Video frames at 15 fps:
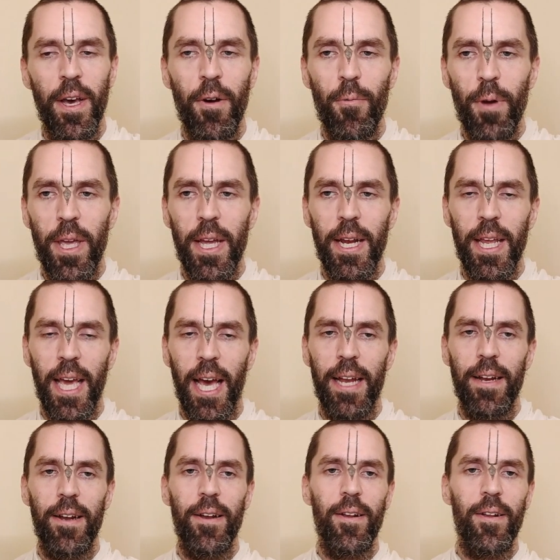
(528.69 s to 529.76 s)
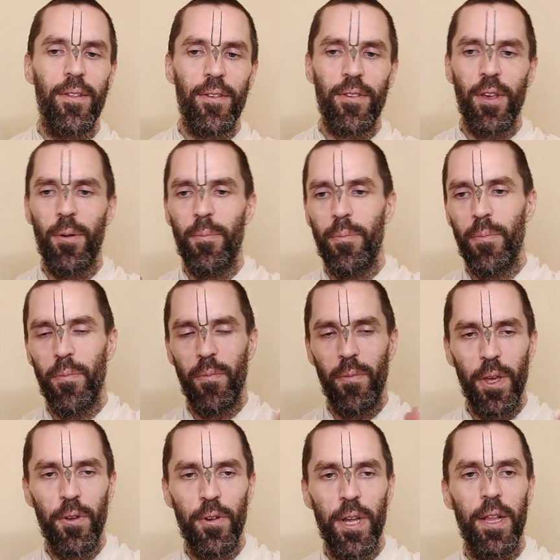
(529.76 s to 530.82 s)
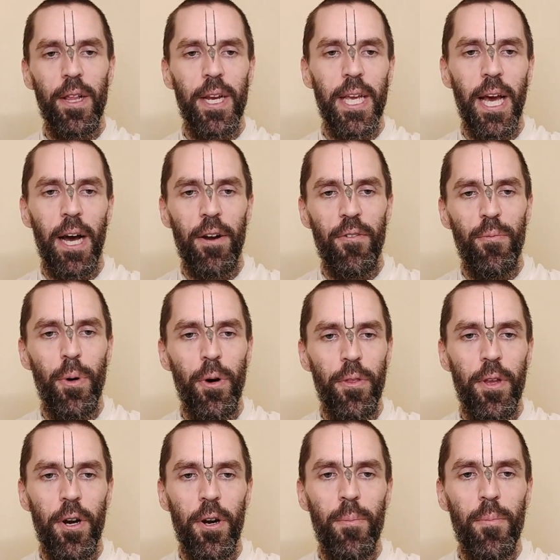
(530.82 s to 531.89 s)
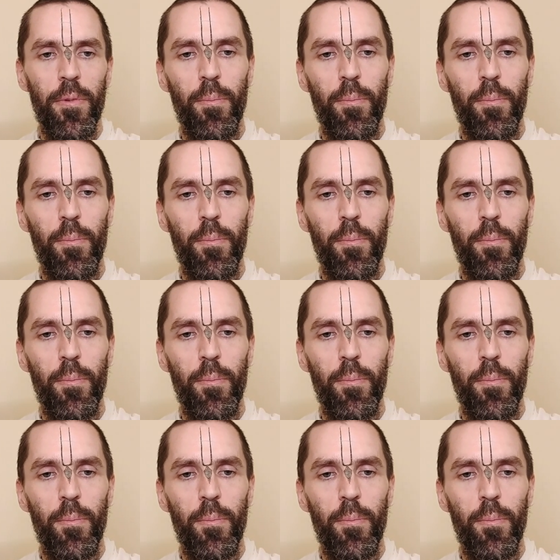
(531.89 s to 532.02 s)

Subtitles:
we can get some utility out of both terms.